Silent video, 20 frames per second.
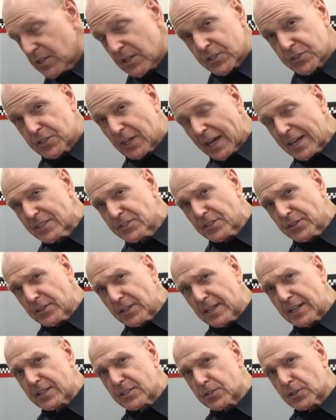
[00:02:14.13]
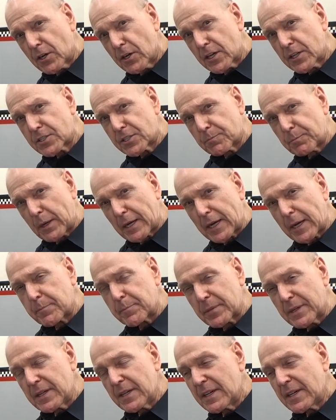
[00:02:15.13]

Size of the exhaust pipe